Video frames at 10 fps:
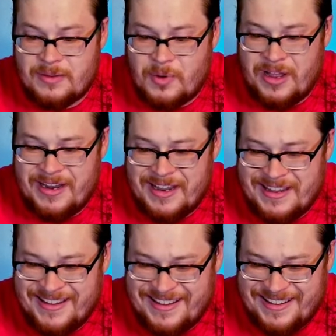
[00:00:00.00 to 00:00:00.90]
one.
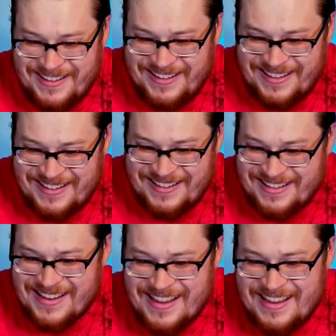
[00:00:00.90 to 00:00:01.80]

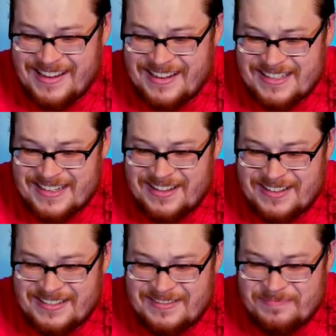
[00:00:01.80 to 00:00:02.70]
That's
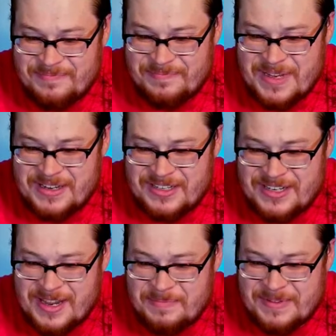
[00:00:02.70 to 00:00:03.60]
another
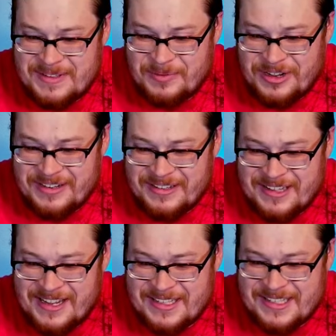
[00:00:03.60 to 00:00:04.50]
penis-shaped one.
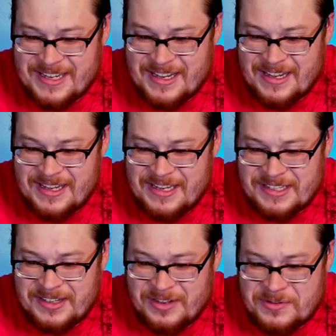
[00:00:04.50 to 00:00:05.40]
That's uh,
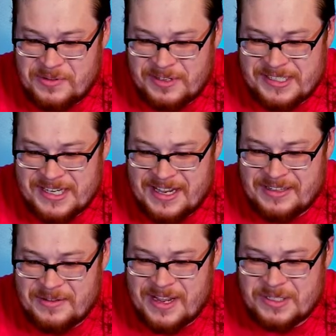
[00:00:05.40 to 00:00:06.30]
he's a little cooler design
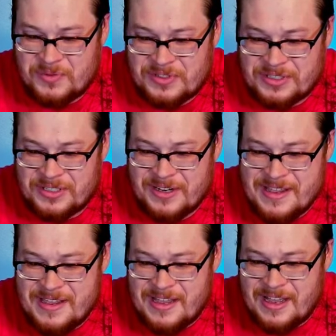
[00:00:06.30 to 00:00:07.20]
though. That's for sure.
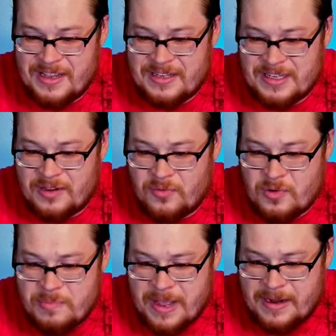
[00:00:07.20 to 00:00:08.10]
Uh, he's like a
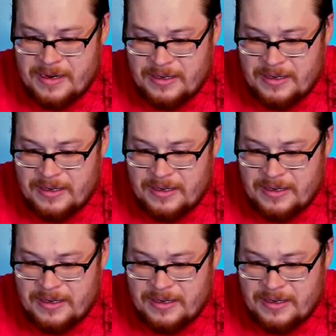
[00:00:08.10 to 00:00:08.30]
robotic